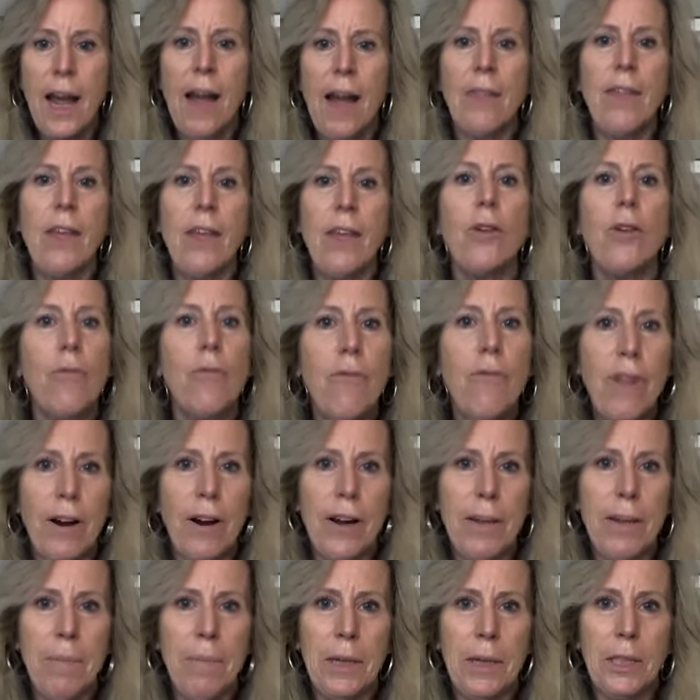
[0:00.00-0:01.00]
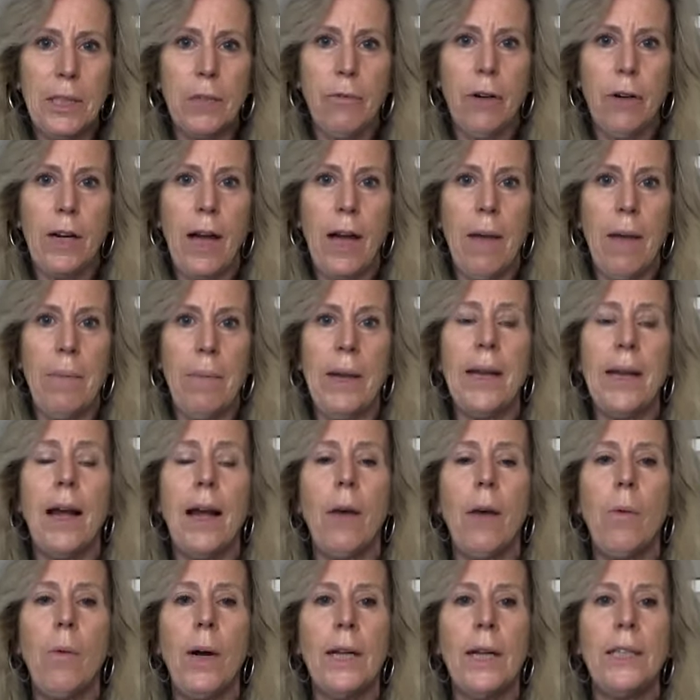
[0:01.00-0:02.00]
Thank you very much for coming. I
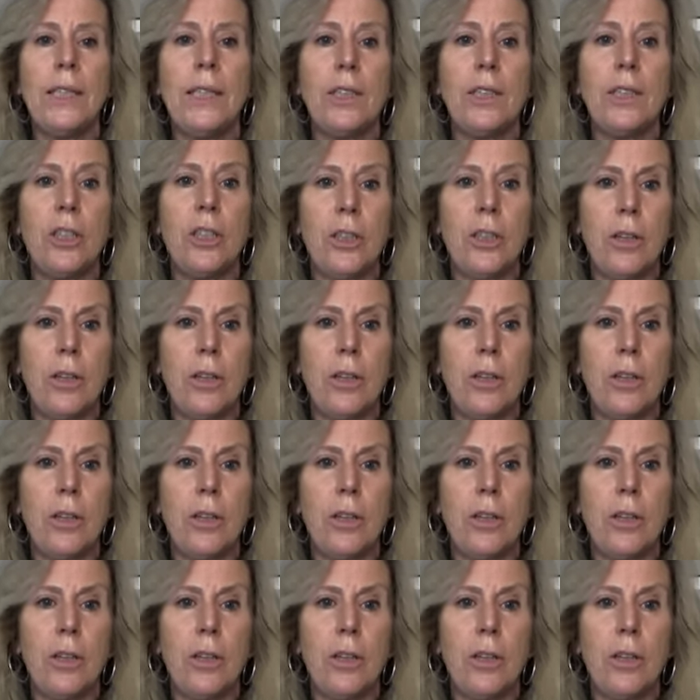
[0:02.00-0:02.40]
wanted to